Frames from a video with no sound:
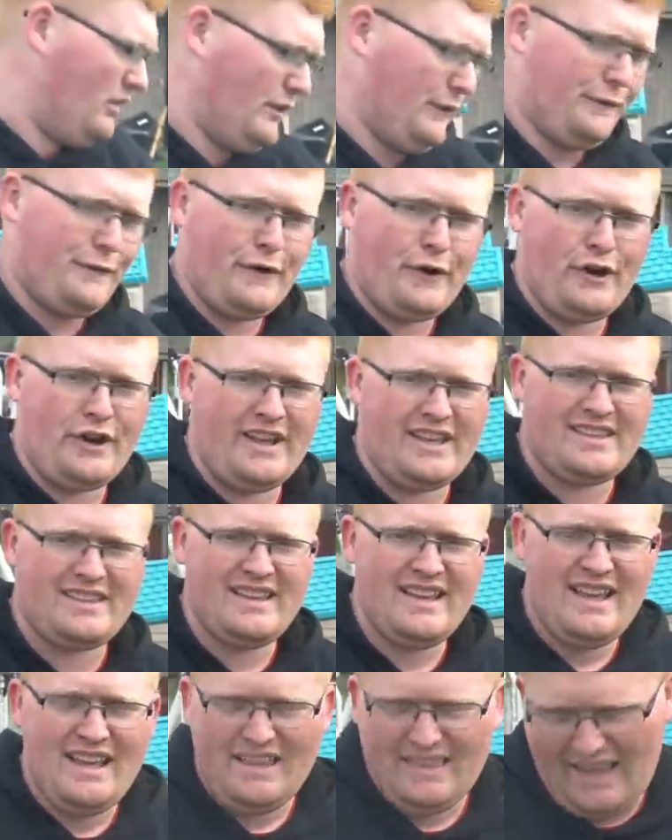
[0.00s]
the furnace.
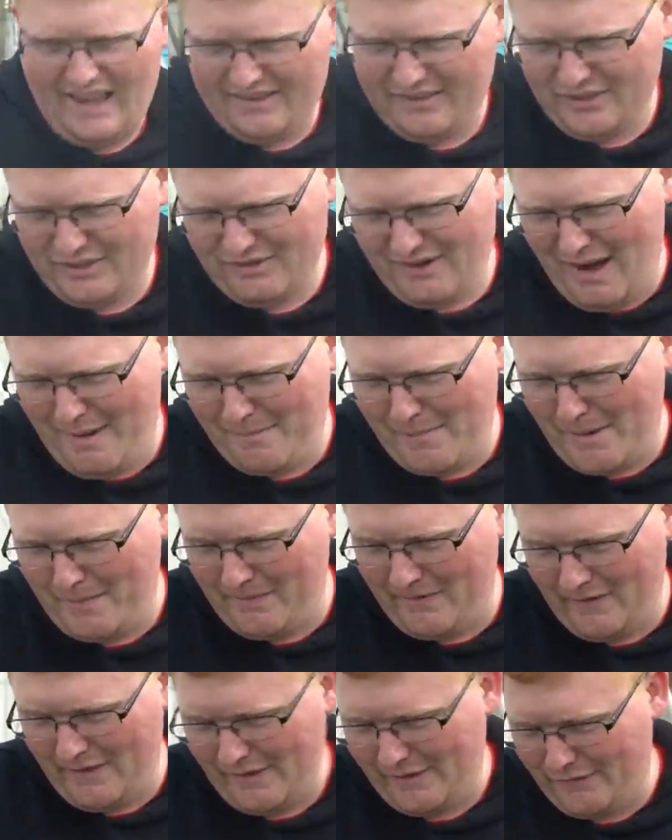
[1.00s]
That's gonna wrap up
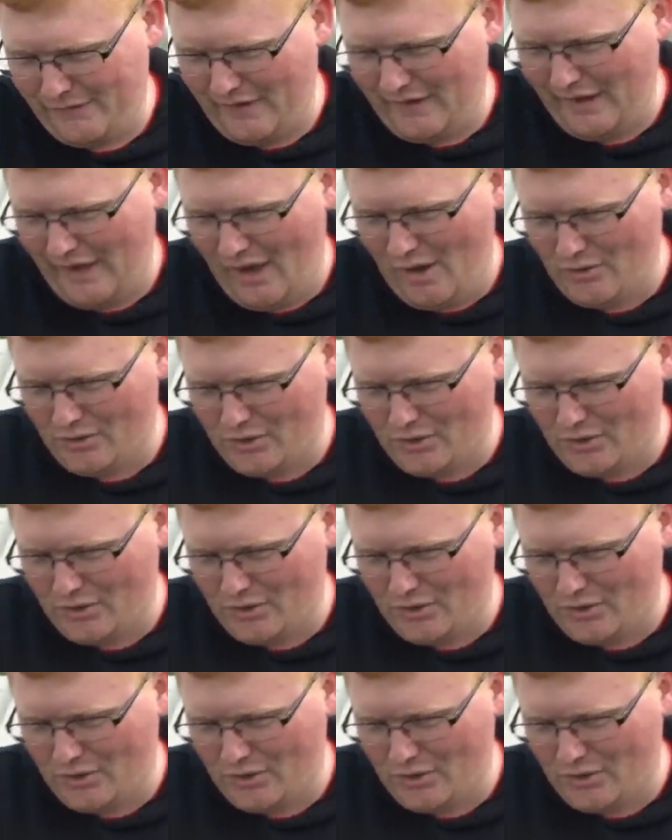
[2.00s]
for this video.